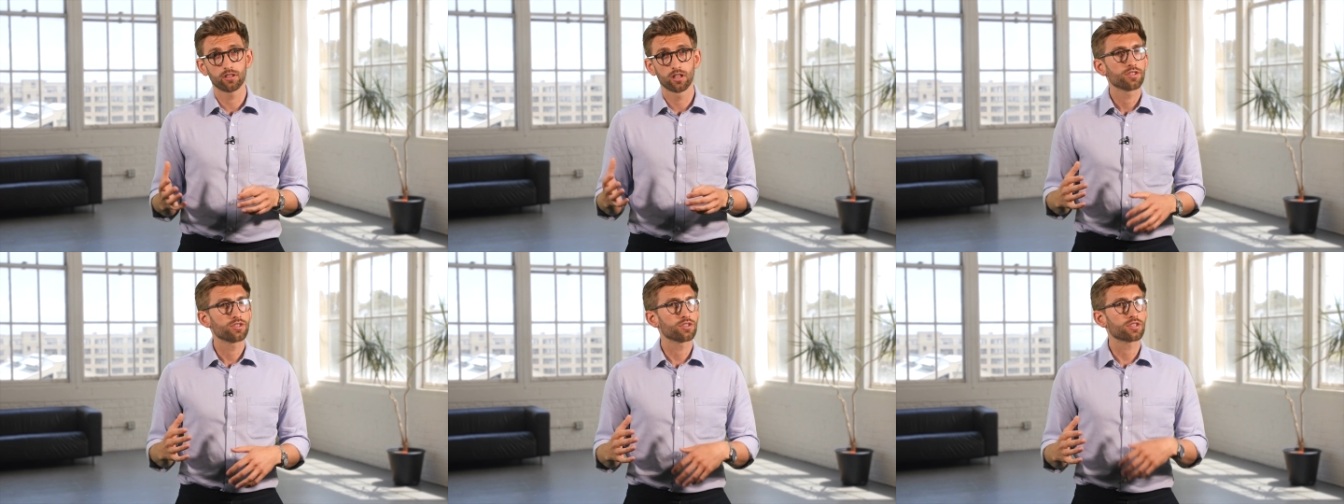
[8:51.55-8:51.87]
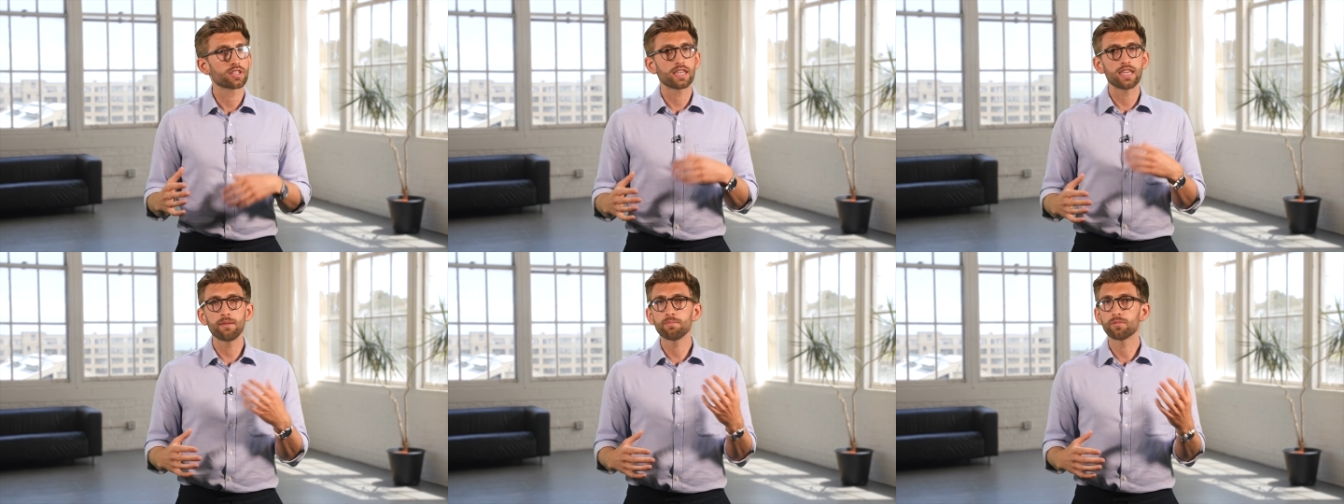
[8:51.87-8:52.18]
Just
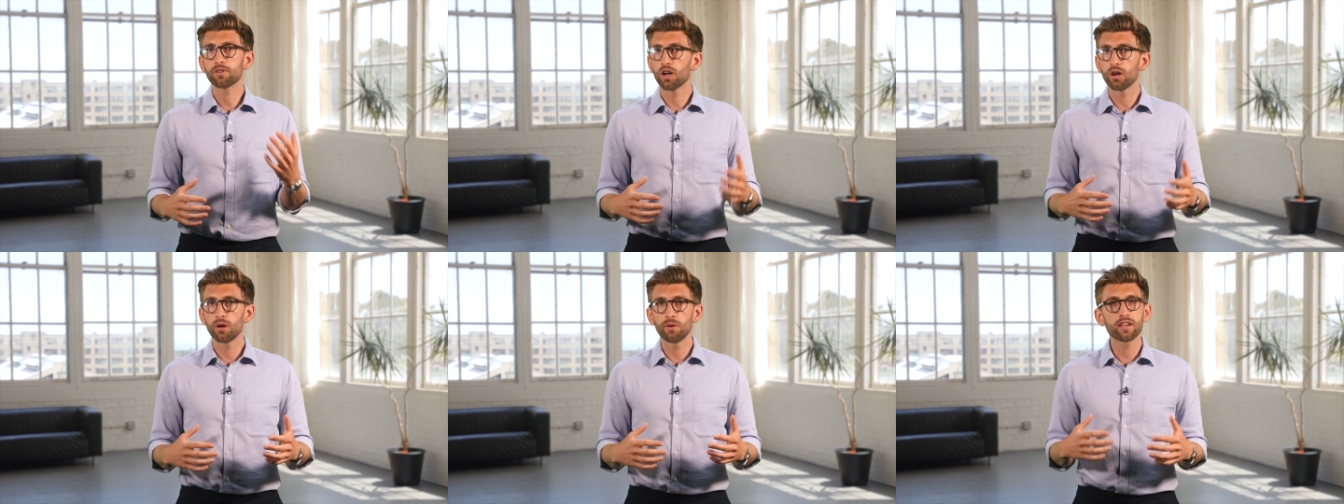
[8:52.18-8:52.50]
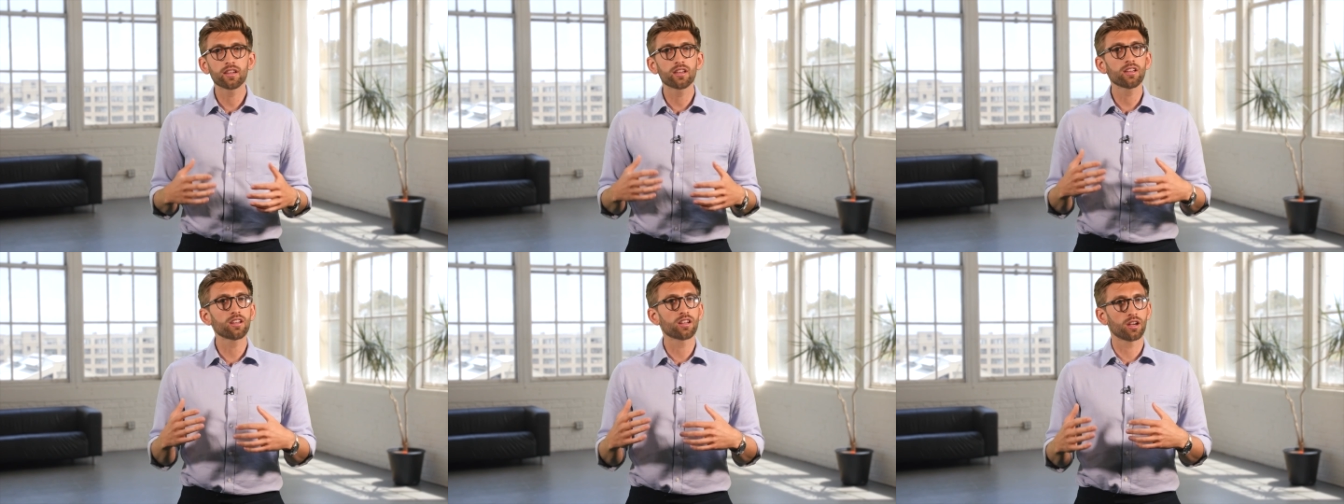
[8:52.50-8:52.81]
keep going
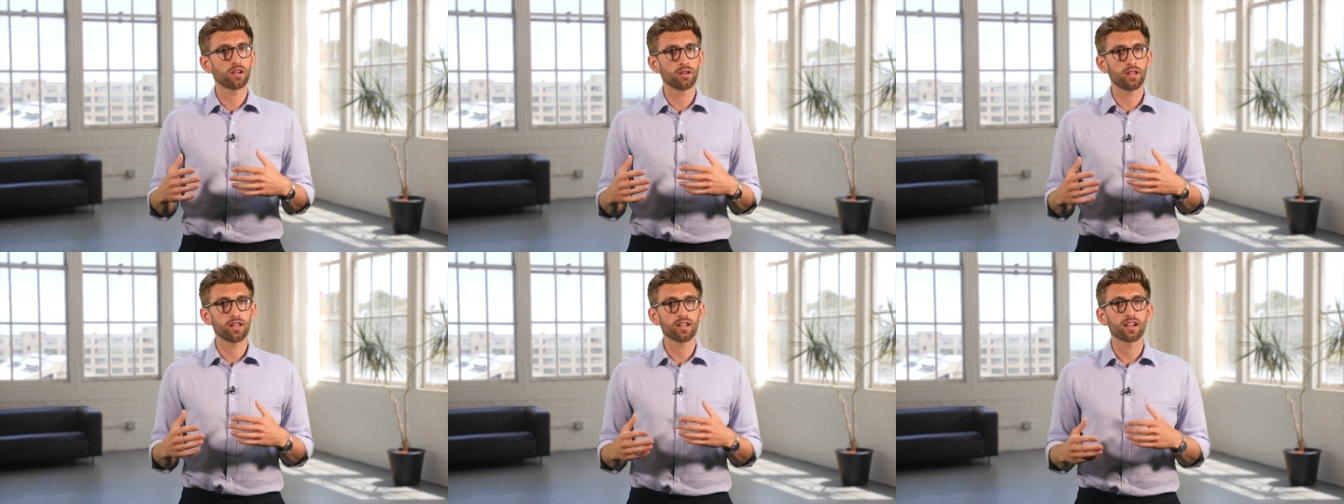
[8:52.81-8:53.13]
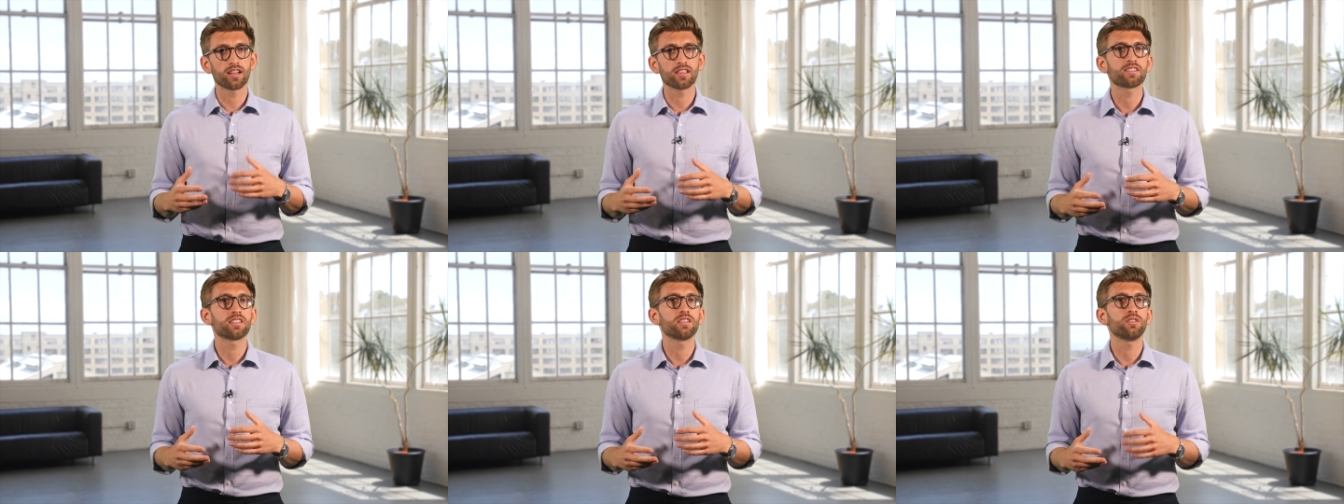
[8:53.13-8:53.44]
and going
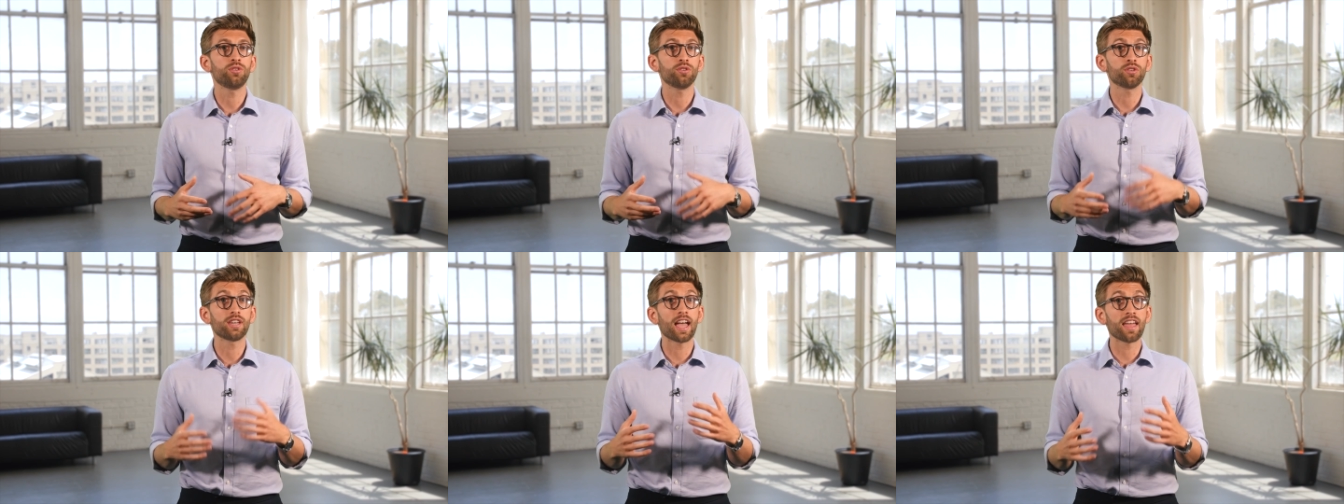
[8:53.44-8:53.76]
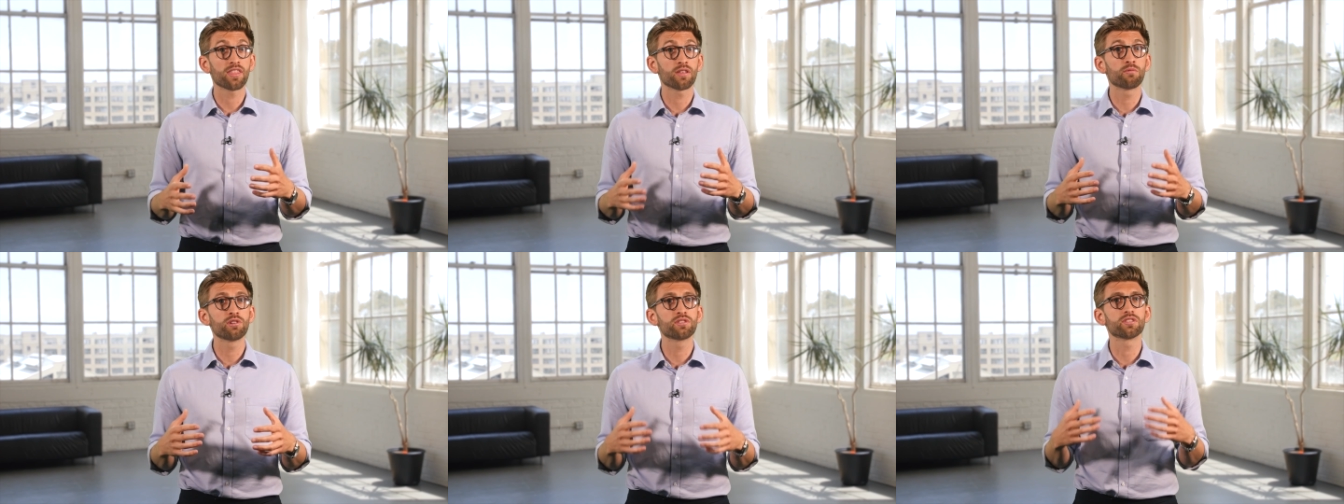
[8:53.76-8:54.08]
until you get
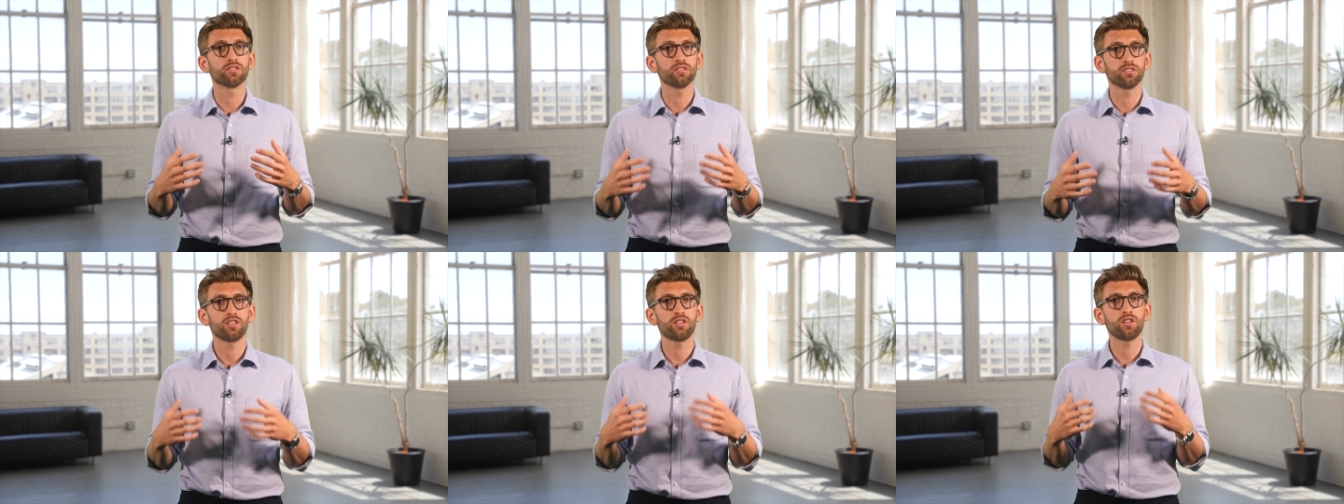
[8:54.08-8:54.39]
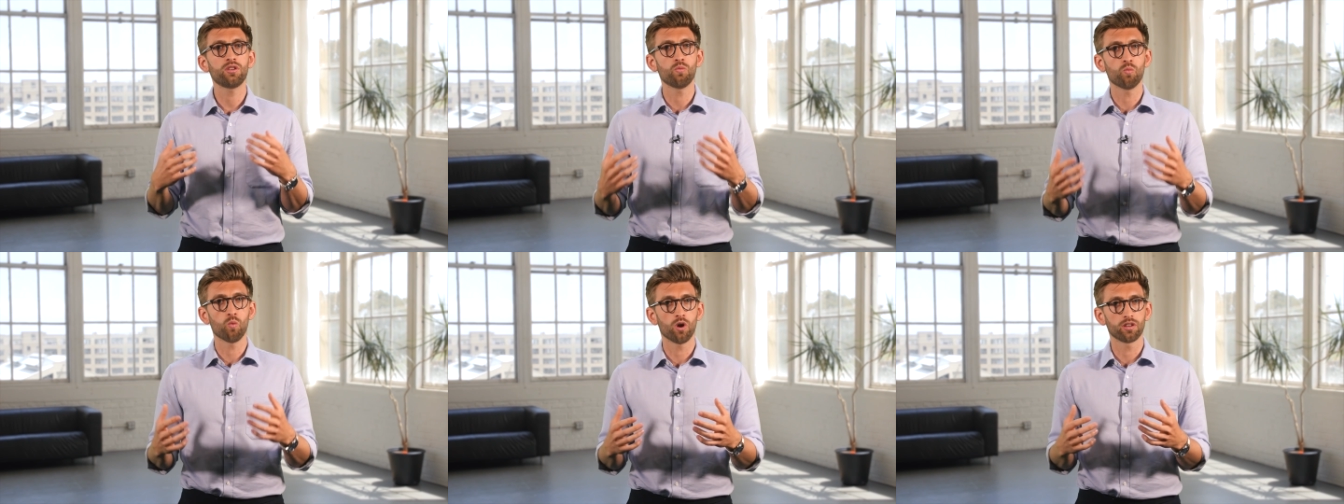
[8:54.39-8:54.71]
the result that
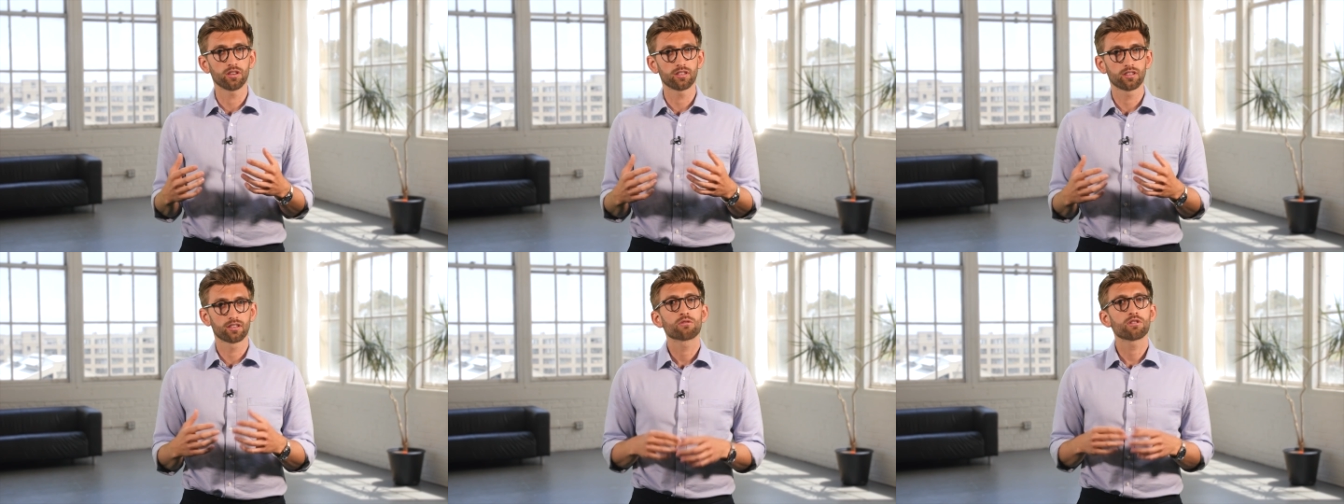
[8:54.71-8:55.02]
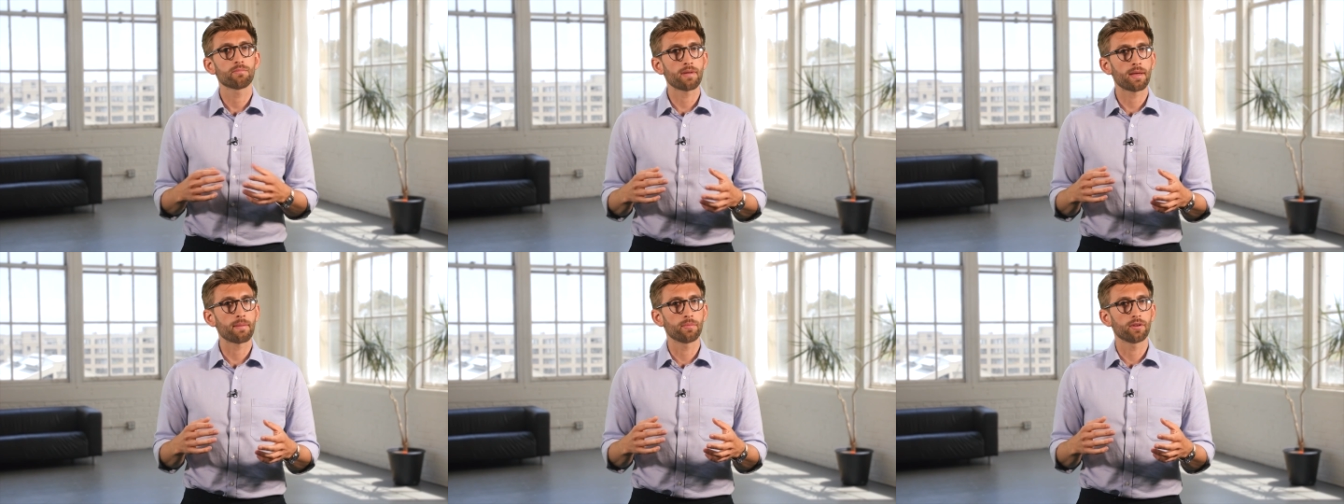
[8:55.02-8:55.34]
you want.
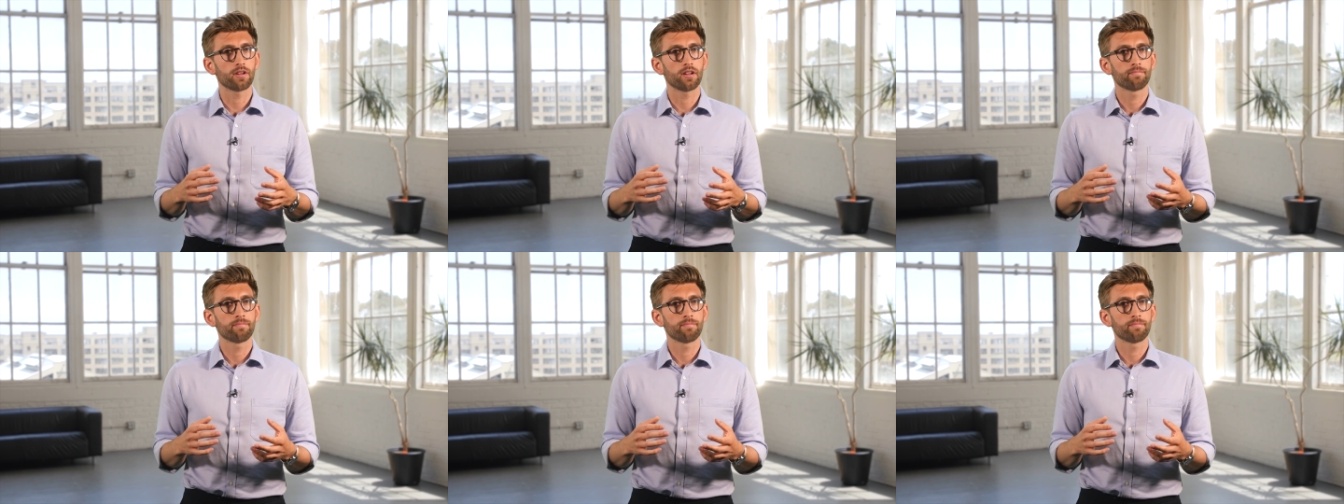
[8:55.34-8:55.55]
Remember,